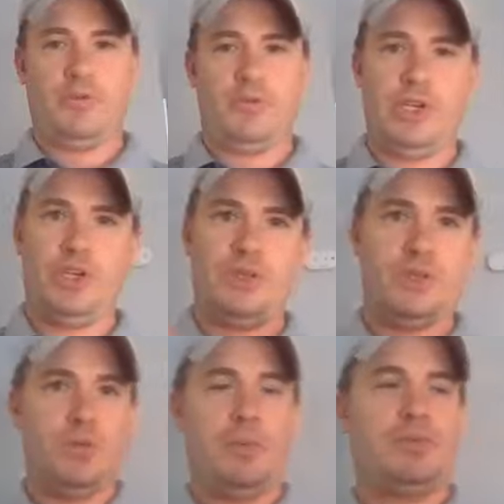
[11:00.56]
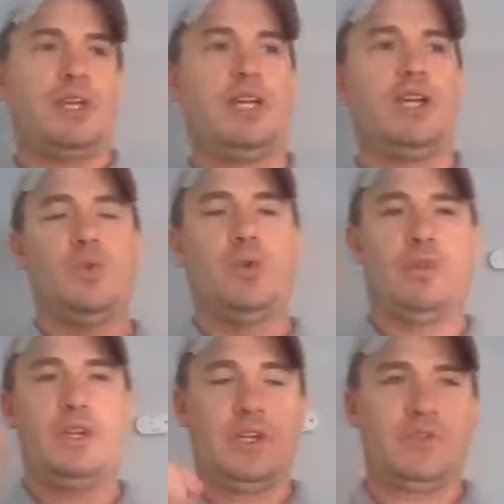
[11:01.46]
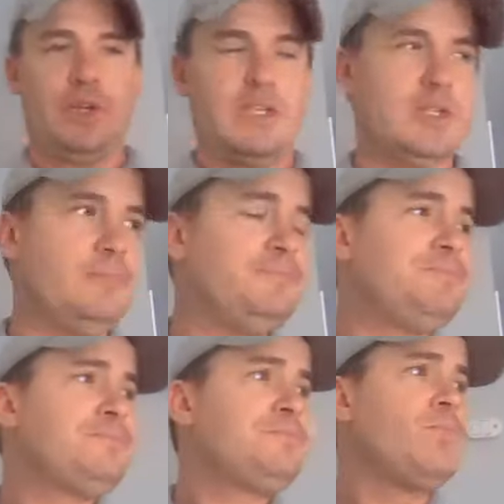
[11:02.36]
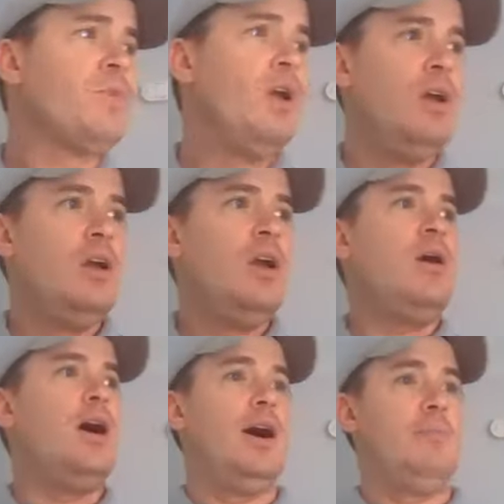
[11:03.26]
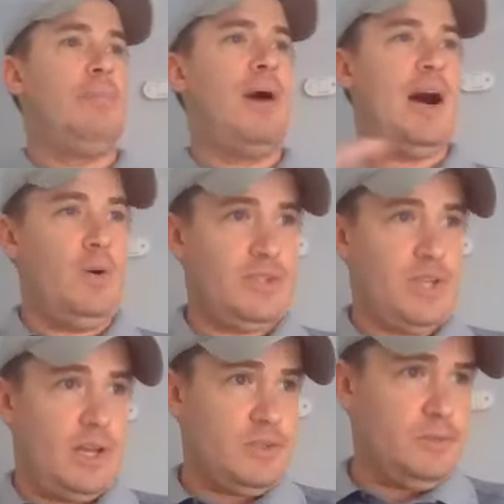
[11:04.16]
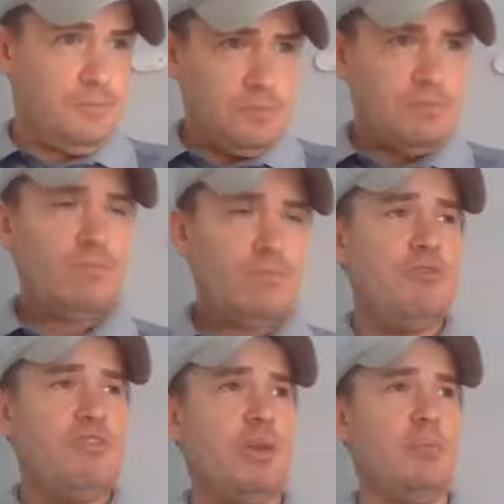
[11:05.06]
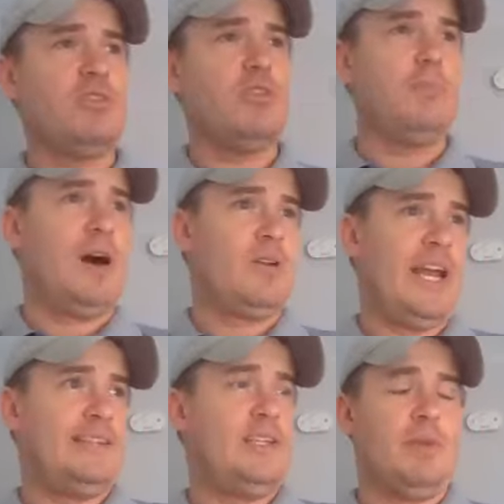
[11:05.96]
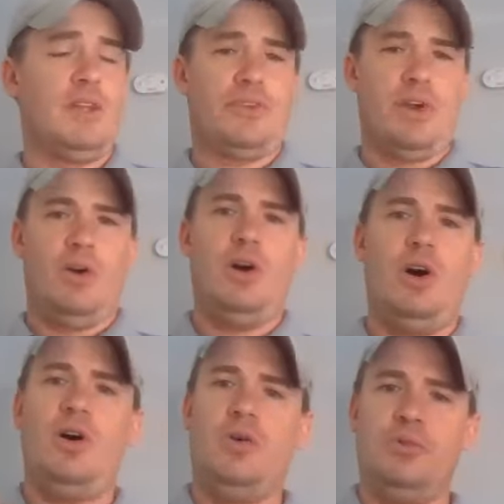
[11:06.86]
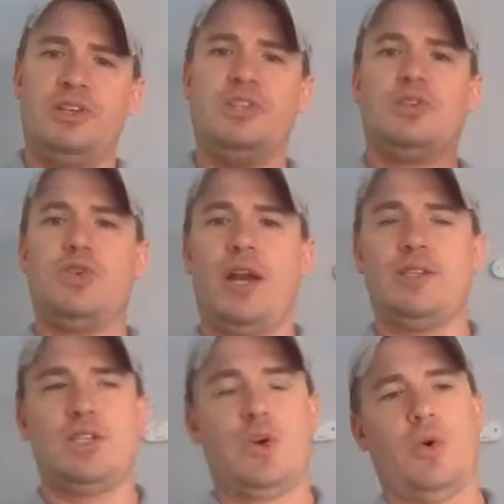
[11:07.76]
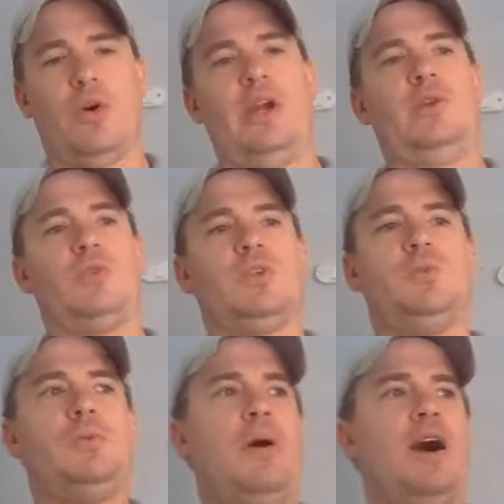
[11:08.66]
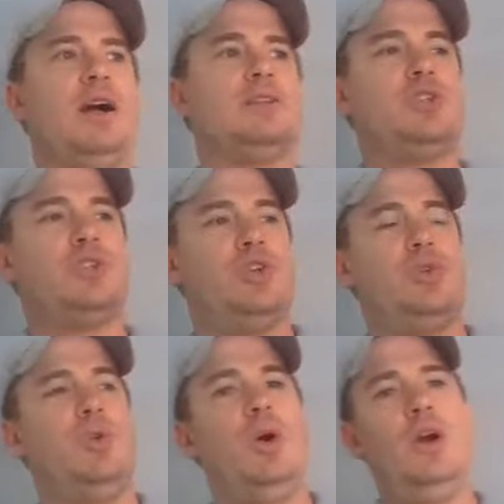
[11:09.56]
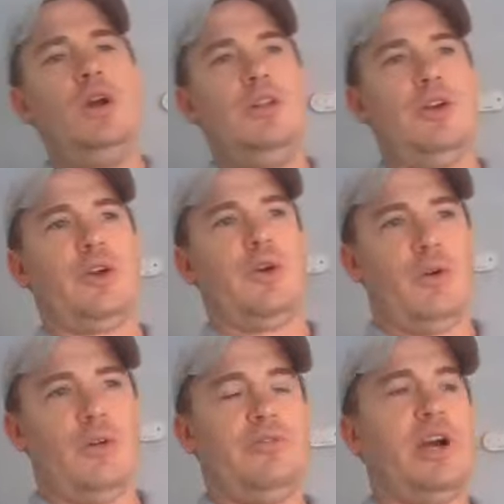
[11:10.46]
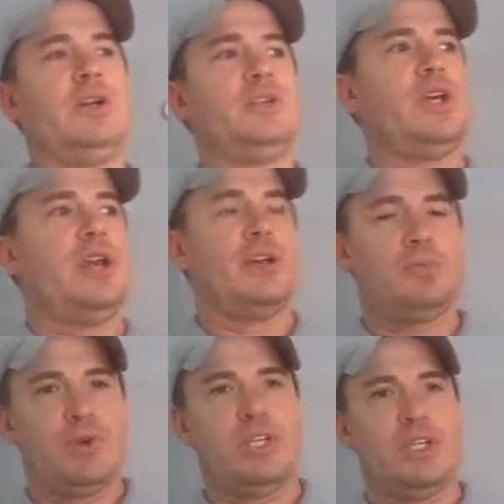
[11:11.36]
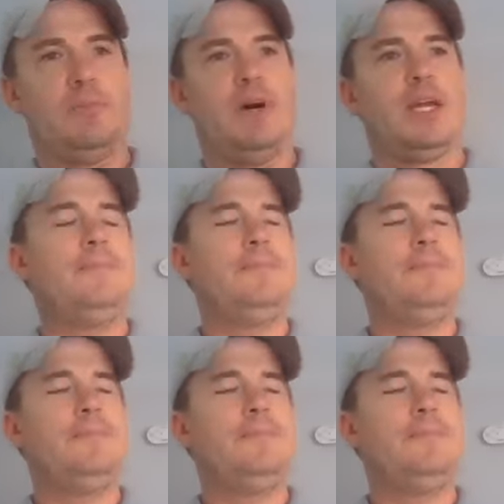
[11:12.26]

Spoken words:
of Regents that represent each one of the districts. Powell says famously about 18 months ago, oh, this is transitory in response to the coronavirus and us printing money.